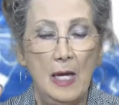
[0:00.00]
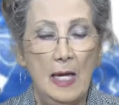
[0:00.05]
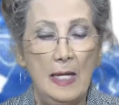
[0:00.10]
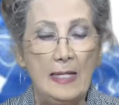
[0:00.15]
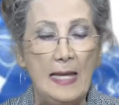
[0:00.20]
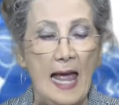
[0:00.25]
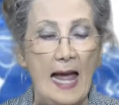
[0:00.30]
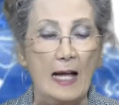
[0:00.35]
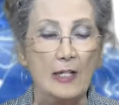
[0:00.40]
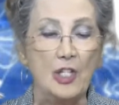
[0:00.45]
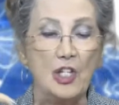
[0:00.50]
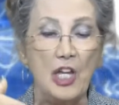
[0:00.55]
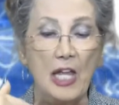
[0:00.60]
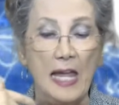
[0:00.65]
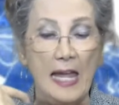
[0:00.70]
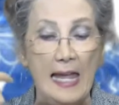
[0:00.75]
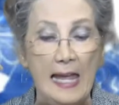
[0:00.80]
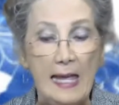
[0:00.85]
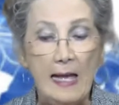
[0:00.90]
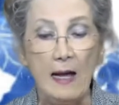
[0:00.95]
Now to
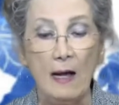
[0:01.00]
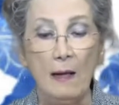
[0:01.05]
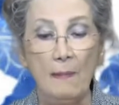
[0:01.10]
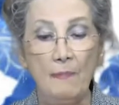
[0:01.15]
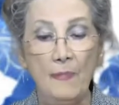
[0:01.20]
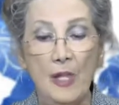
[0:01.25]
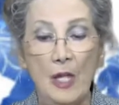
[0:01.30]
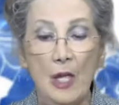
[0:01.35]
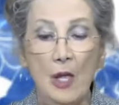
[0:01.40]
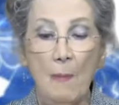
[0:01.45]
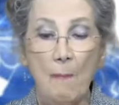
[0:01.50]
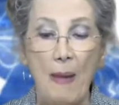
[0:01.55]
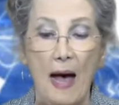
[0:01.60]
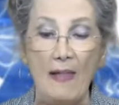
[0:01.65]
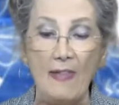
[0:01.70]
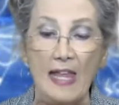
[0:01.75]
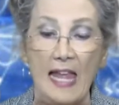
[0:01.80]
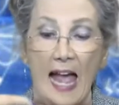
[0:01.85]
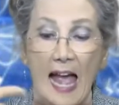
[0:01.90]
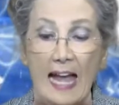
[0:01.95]
Him,
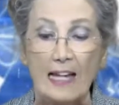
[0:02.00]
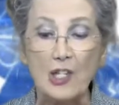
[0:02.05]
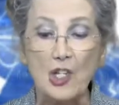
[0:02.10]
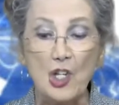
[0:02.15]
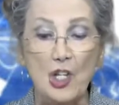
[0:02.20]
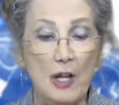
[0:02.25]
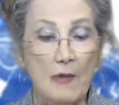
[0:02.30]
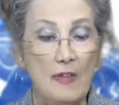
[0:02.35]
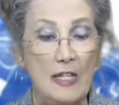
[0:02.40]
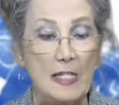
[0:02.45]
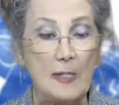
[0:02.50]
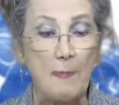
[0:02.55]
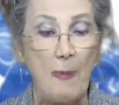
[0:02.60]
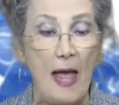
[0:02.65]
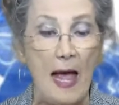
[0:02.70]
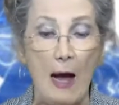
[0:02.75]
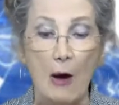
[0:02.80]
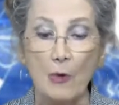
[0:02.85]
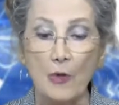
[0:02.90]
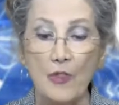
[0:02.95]
by the action of His
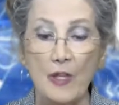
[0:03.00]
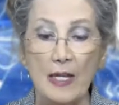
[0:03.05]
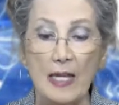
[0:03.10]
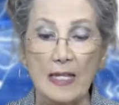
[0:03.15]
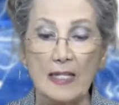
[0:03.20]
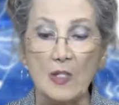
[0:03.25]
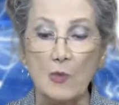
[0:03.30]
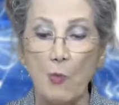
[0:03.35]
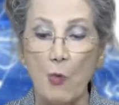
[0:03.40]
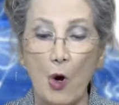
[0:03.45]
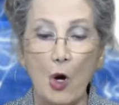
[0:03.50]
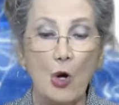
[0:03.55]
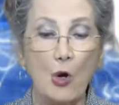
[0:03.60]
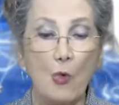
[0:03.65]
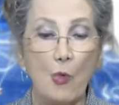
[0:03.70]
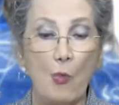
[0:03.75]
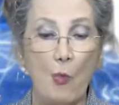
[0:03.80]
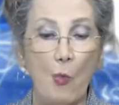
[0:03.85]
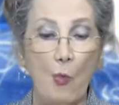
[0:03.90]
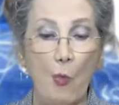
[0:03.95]
power that is
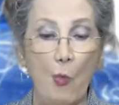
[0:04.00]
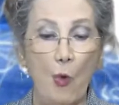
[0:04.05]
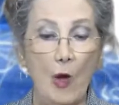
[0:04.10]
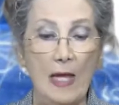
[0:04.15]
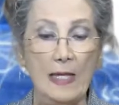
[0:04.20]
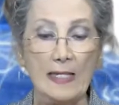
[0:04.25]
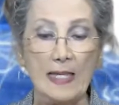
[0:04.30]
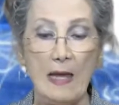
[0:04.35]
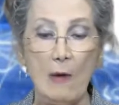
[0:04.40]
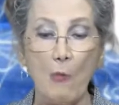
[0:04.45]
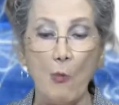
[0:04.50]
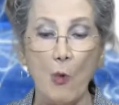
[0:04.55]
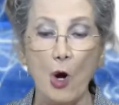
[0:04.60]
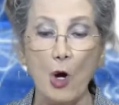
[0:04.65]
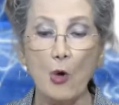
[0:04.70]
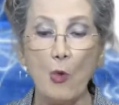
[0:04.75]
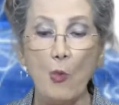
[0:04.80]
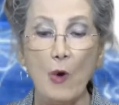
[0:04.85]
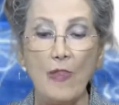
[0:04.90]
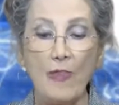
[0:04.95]
at
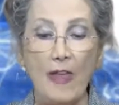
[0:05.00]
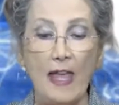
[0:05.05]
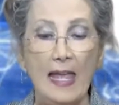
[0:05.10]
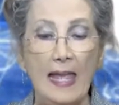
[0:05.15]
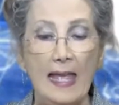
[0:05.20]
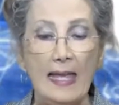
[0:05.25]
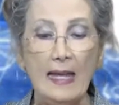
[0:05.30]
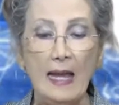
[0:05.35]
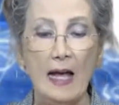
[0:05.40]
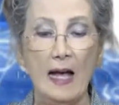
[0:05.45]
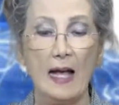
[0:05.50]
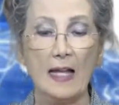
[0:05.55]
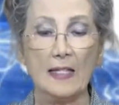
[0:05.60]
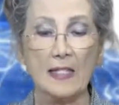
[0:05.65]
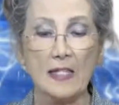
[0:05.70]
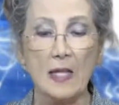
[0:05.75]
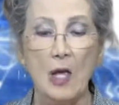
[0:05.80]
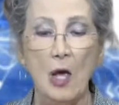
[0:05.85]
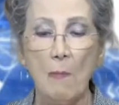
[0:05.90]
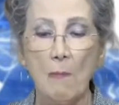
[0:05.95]
work within
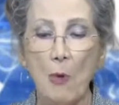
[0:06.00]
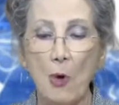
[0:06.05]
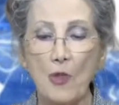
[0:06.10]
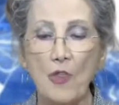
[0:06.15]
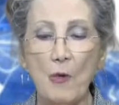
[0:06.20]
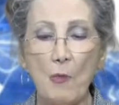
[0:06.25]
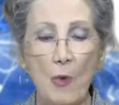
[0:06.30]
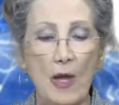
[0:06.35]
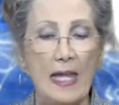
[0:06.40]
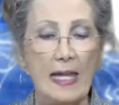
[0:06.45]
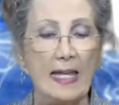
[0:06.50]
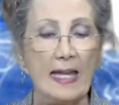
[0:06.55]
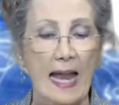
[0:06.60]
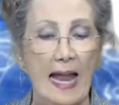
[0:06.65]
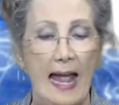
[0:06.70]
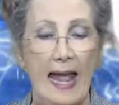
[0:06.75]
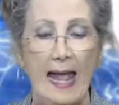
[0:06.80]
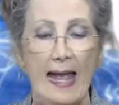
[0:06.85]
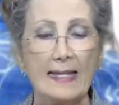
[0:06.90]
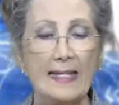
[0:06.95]
us, more than we could
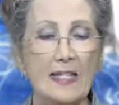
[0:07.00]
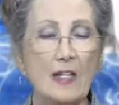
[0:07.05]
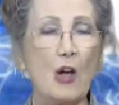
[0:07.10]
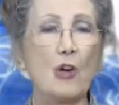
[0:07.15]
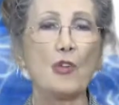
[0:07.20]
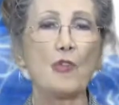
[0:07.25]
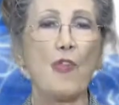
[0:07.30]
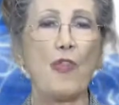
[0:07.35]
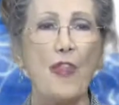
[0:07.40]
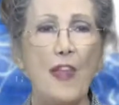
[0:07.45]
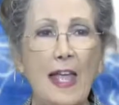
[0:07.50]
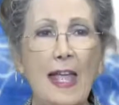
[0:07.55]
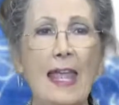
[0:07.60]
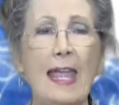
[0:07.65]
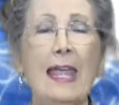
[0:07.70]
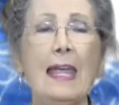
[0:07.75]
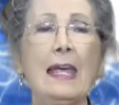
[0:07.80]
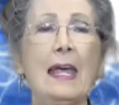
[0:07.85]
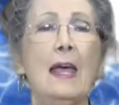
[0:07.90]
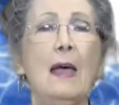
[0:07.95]
ask or
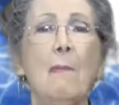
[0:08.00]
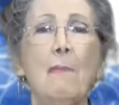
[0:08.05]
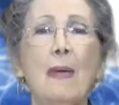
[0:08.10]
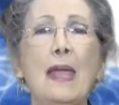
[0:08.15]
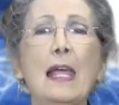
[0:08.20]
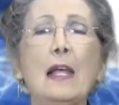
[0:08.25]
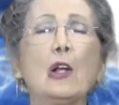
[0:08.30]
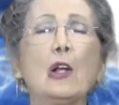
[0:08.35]
think, be